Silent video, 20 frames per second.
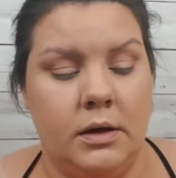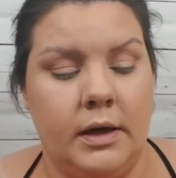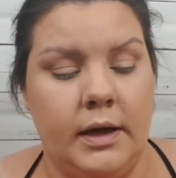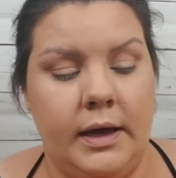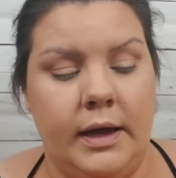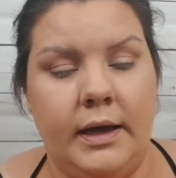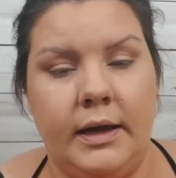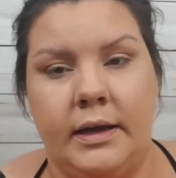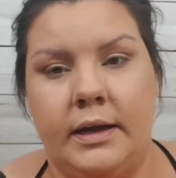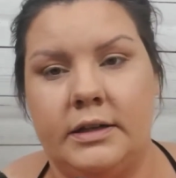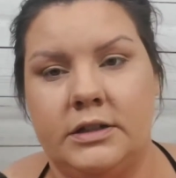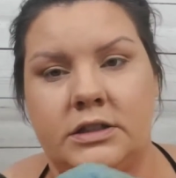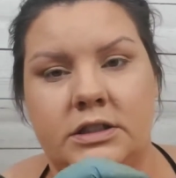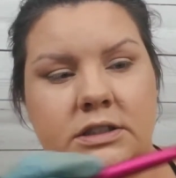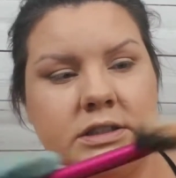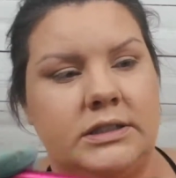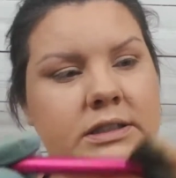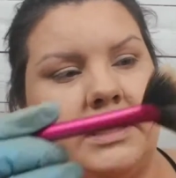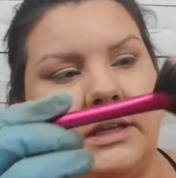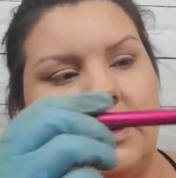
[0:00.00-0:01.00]
And
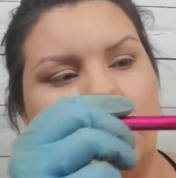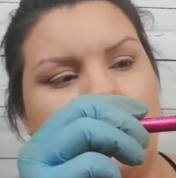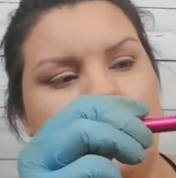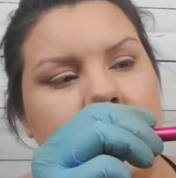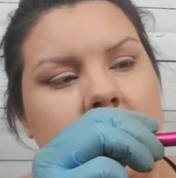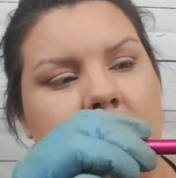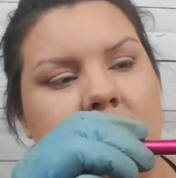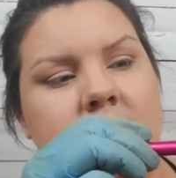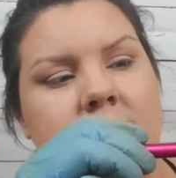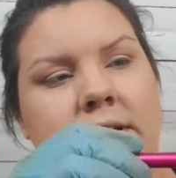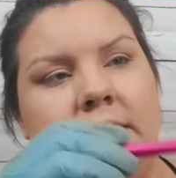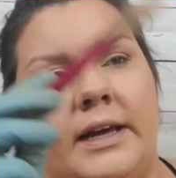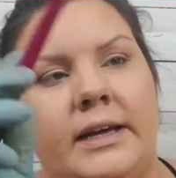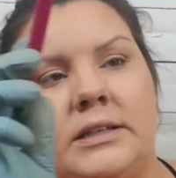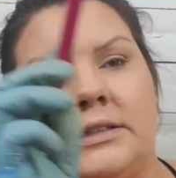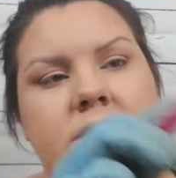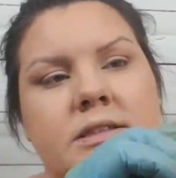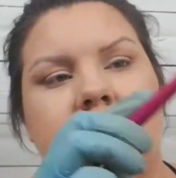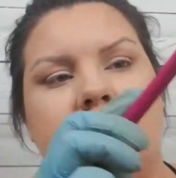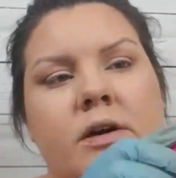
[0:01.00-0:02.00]
just slid across it like
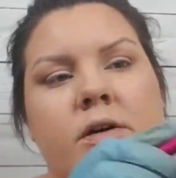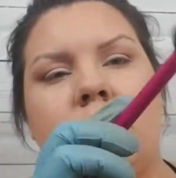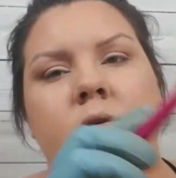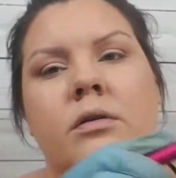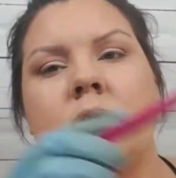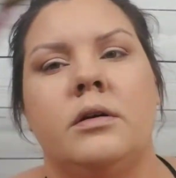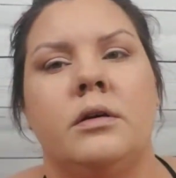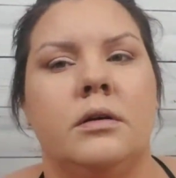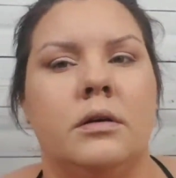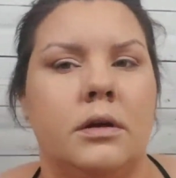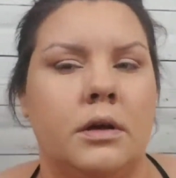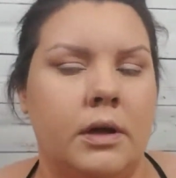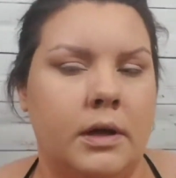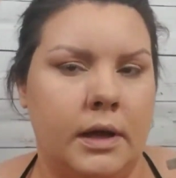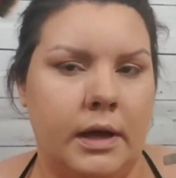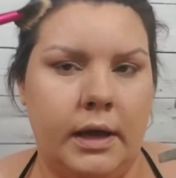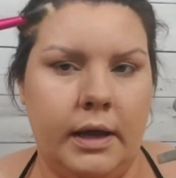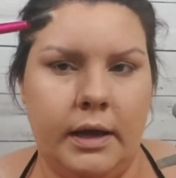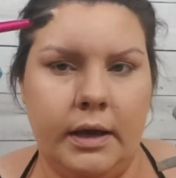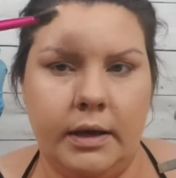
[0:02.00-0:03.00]
so.
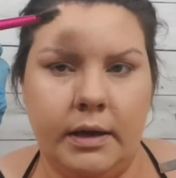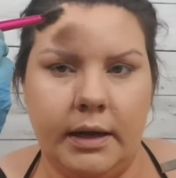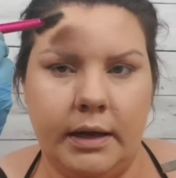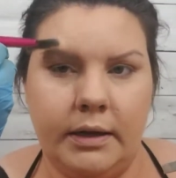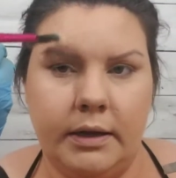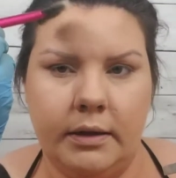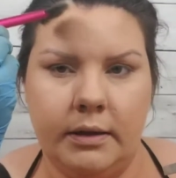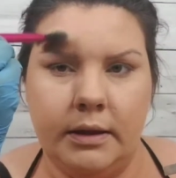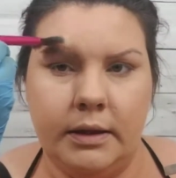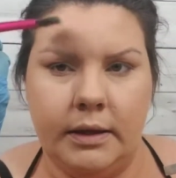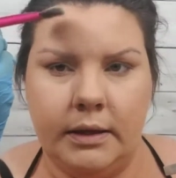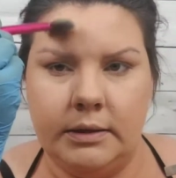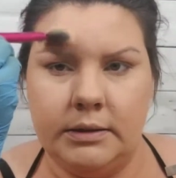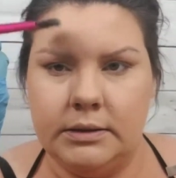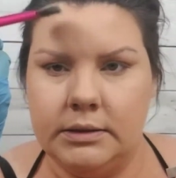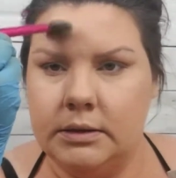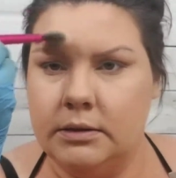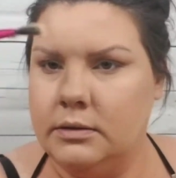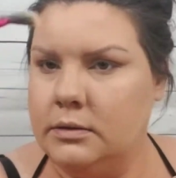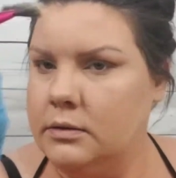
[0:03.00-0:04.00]
And I did this.